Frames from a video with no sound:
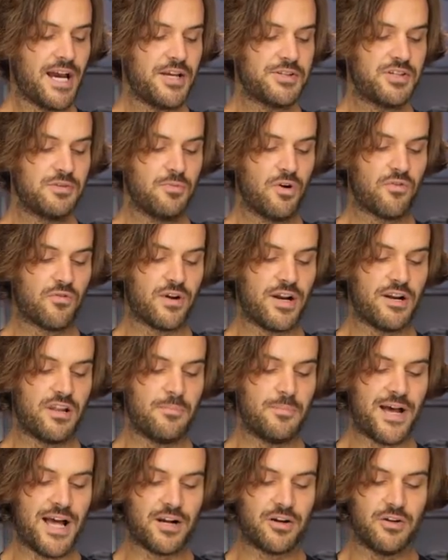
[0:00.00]
as you move around to
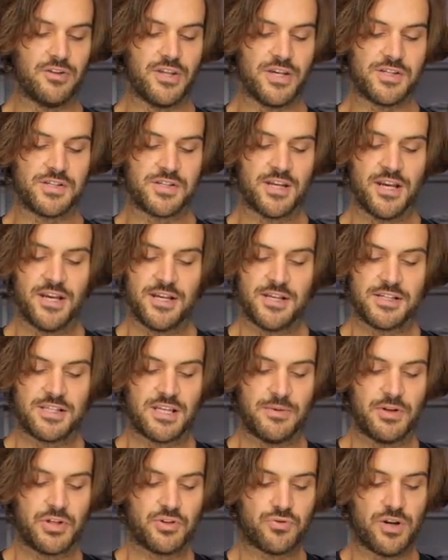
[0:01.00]
the back on this,
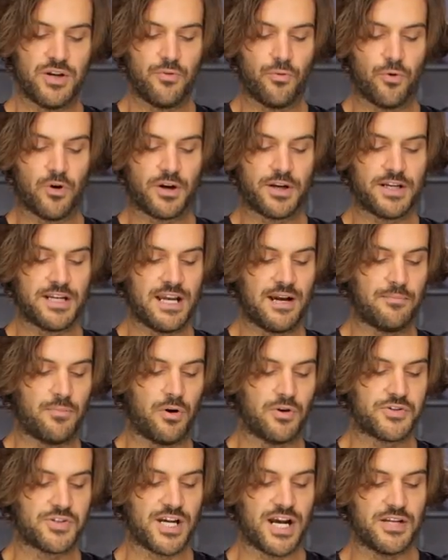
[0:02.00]
symmetry working down
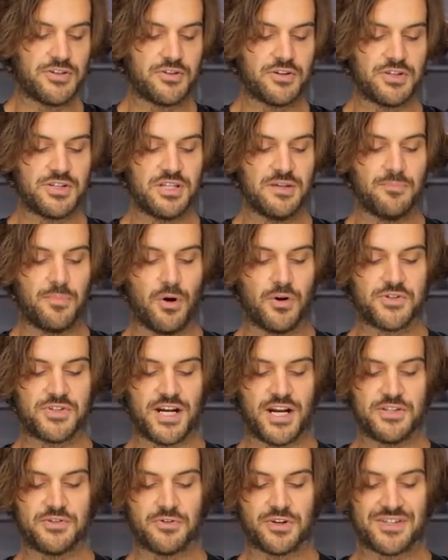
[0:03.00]
both sides, you're going to see both
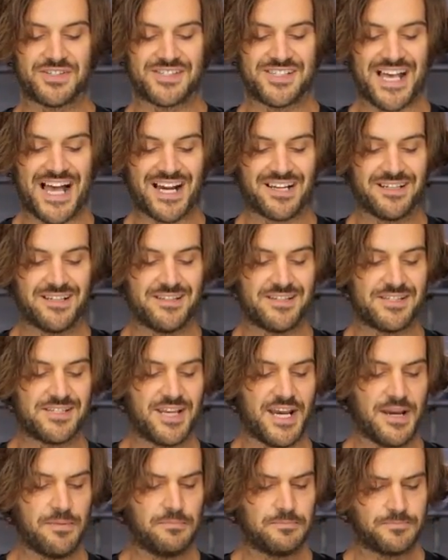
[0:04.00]
sides are exactly the
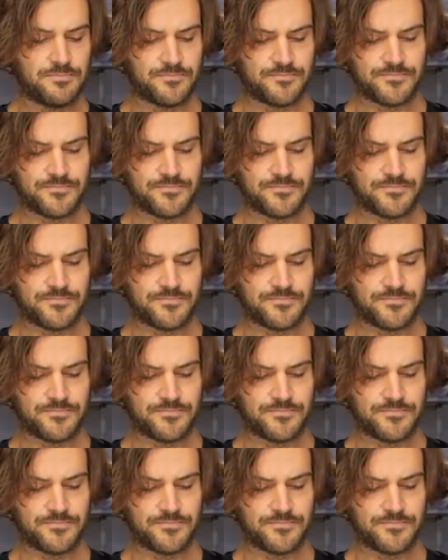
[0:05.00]
same.